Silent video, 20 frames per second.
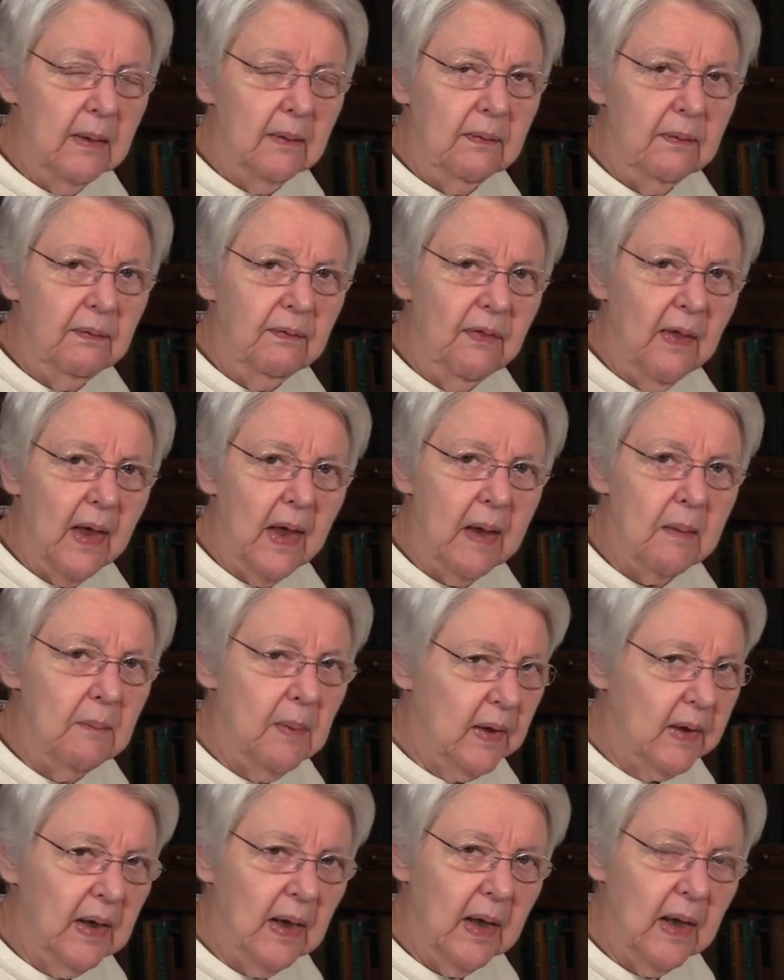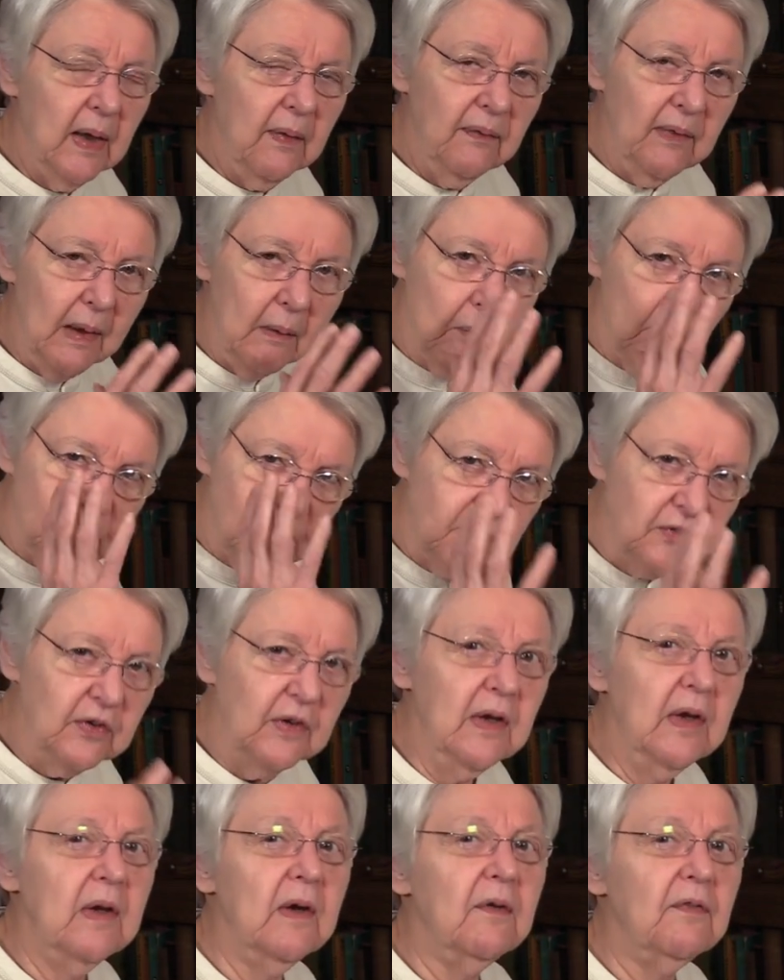they began they were
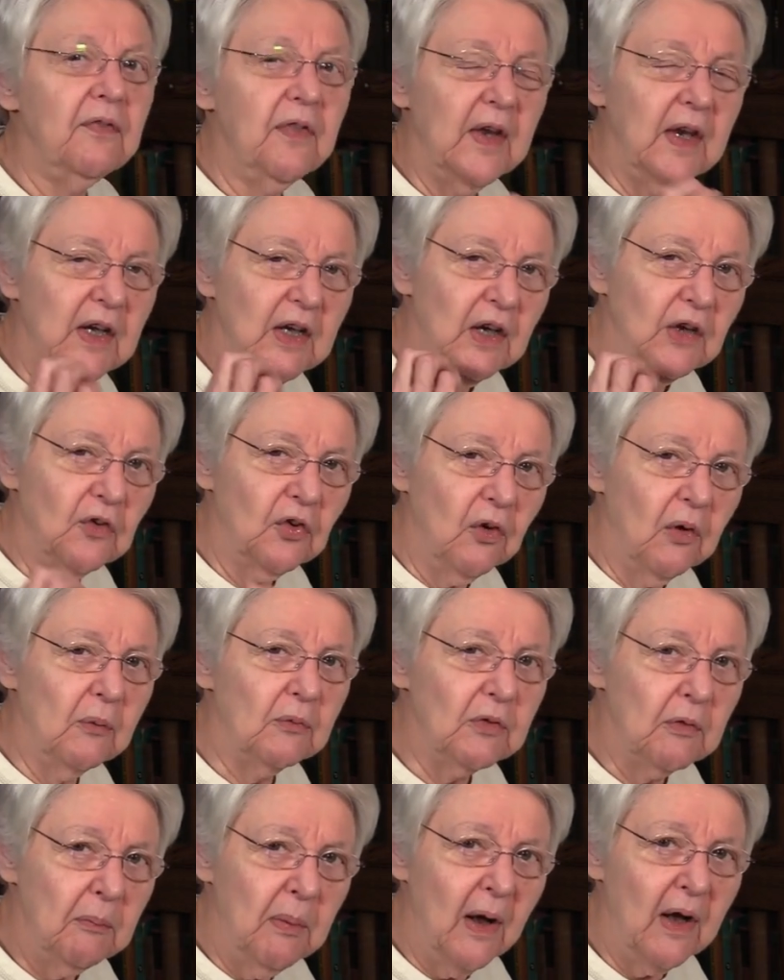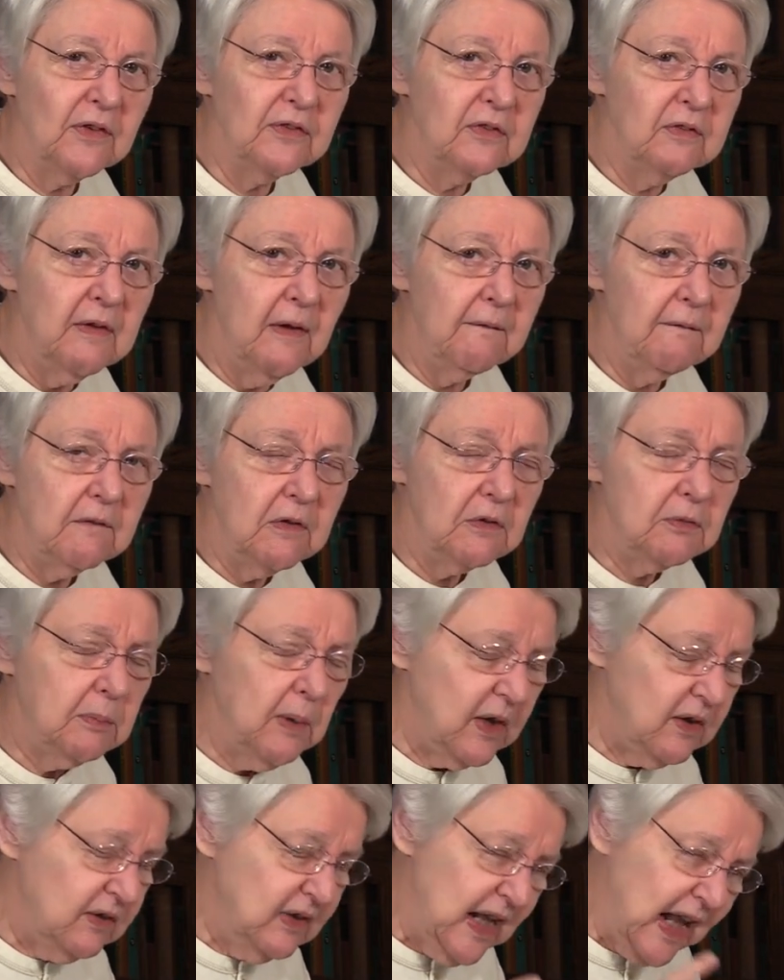still thinking in terms of positive
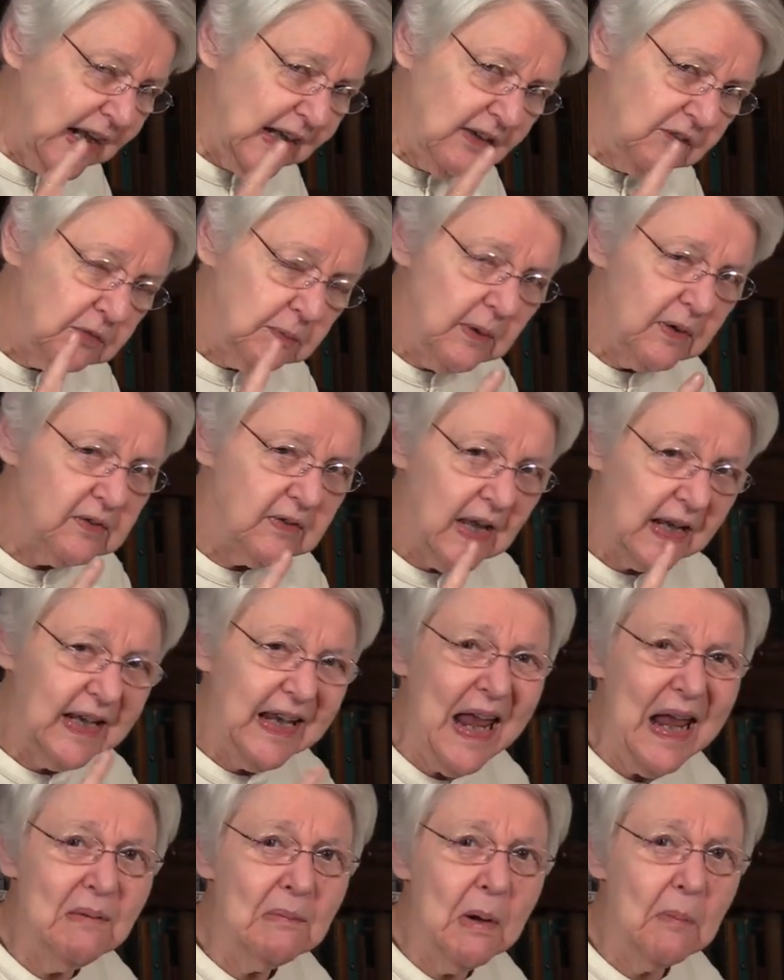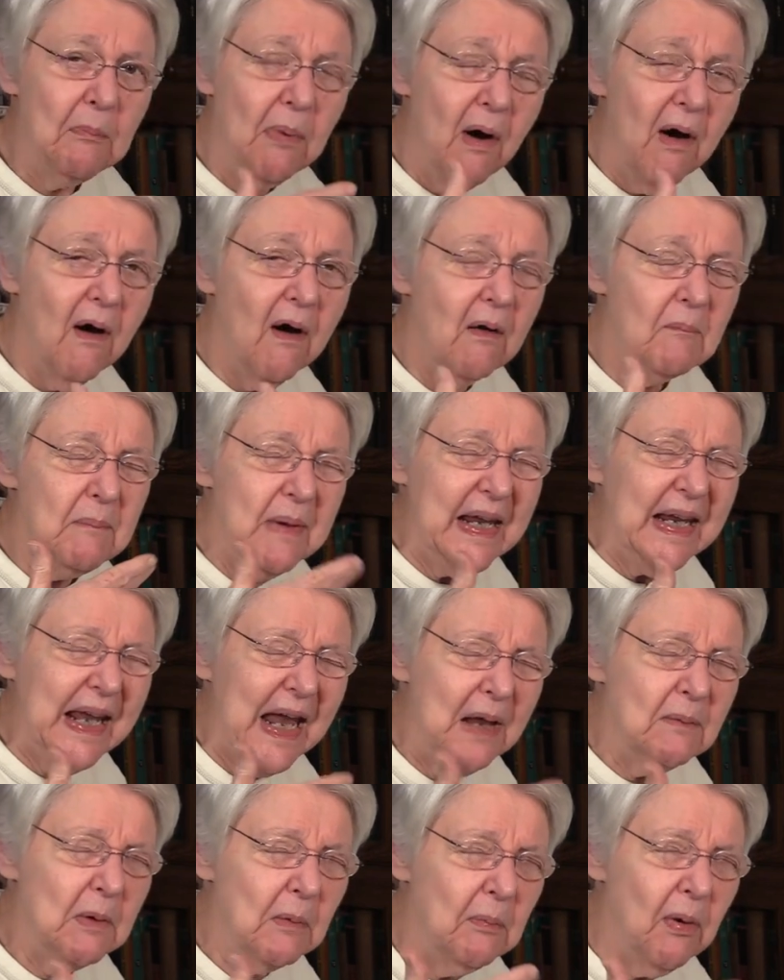space, negative space that came apart
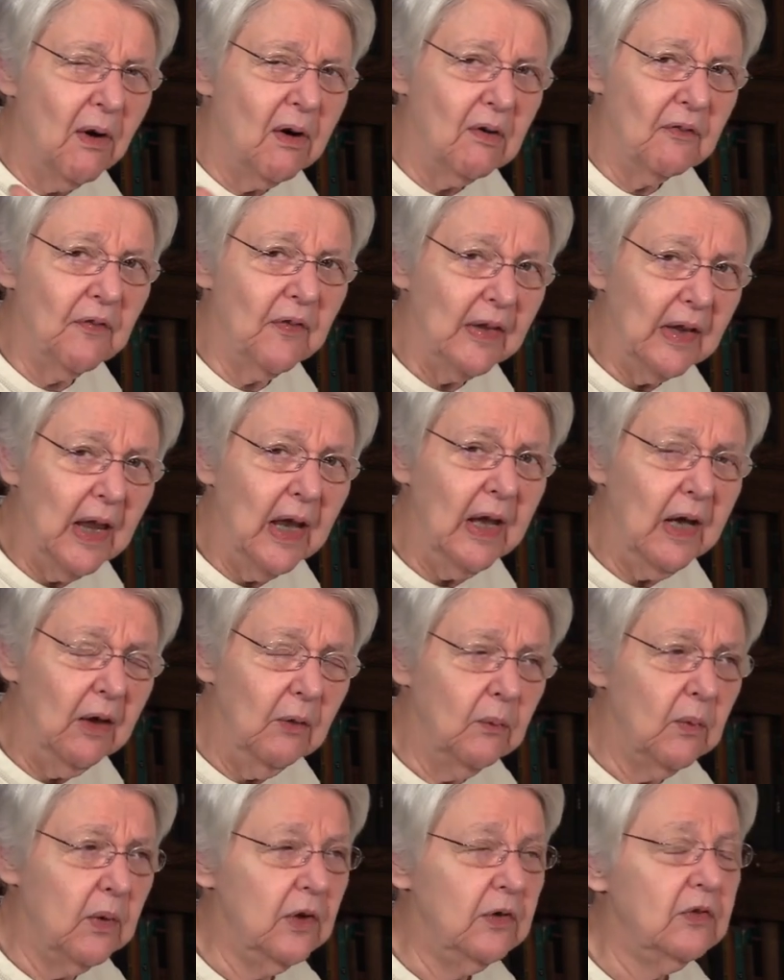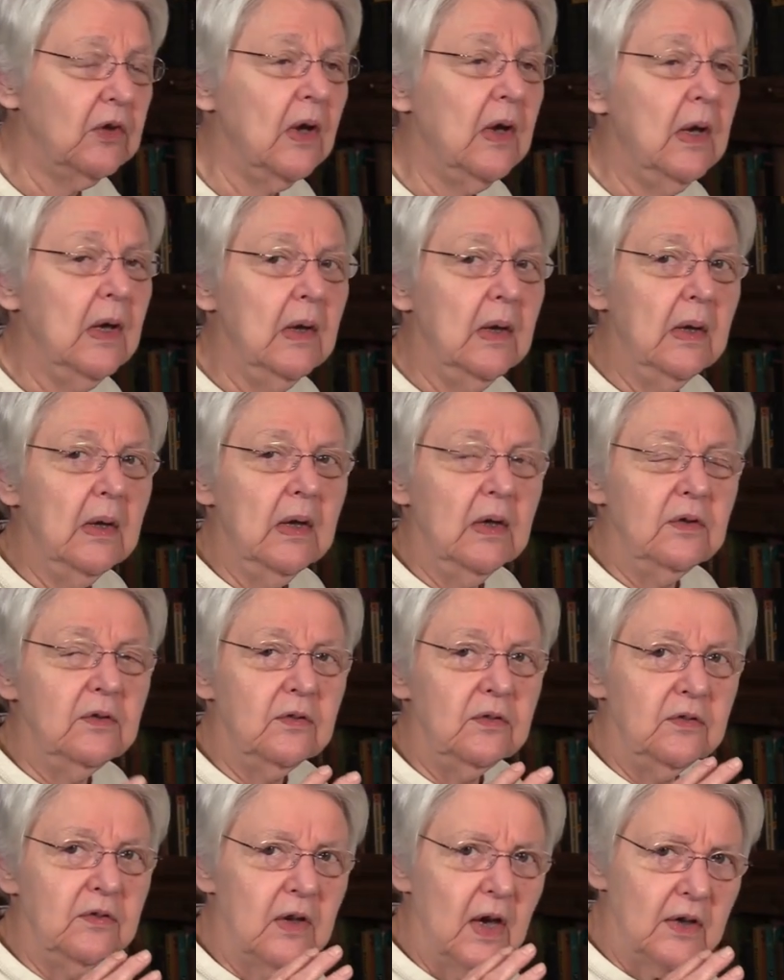became a part of the language
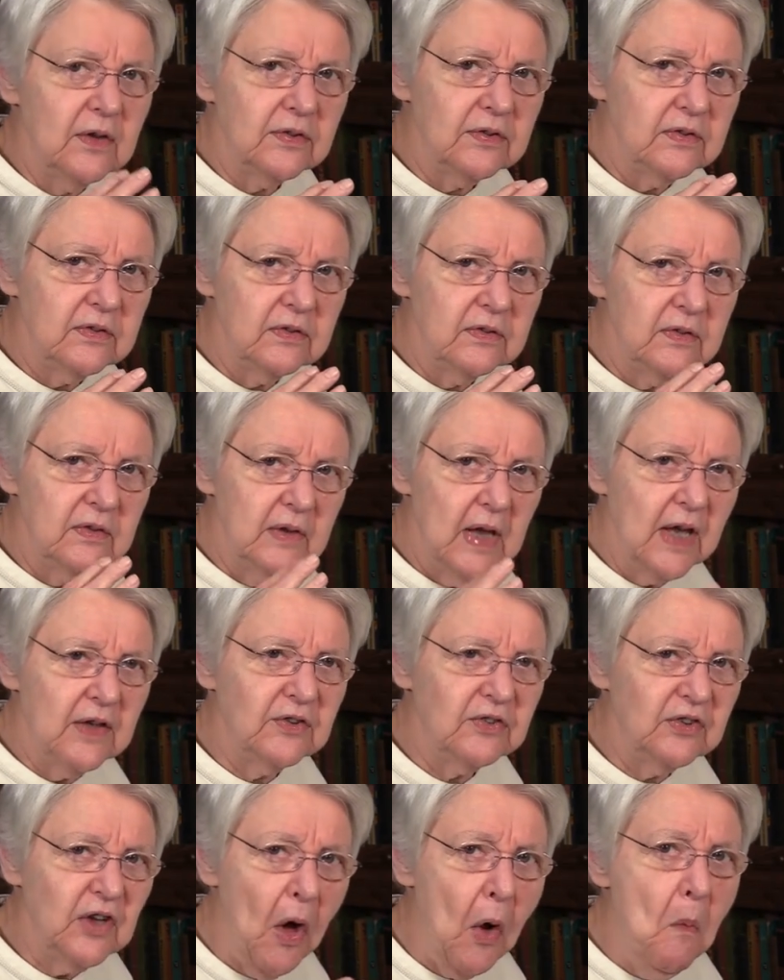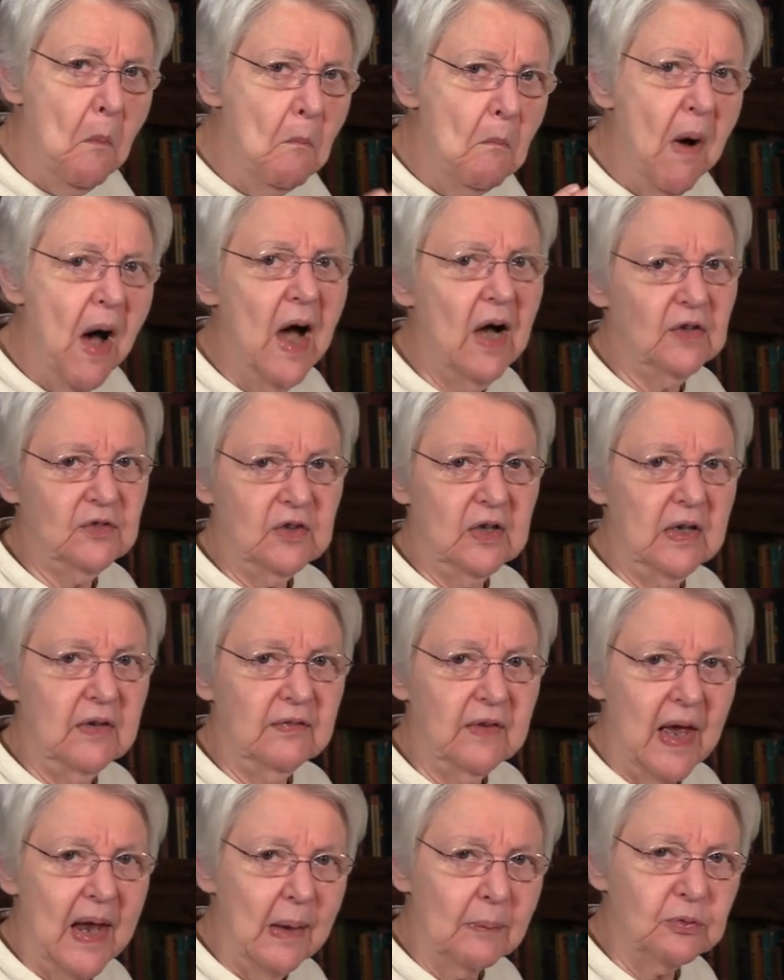just as so much in
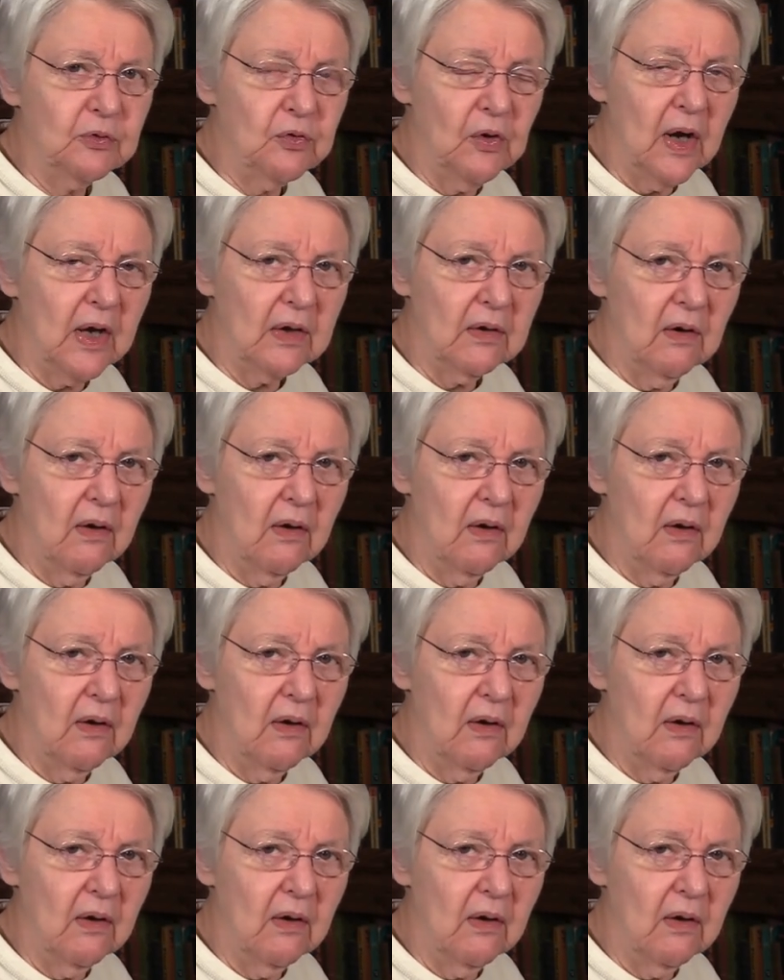the abstract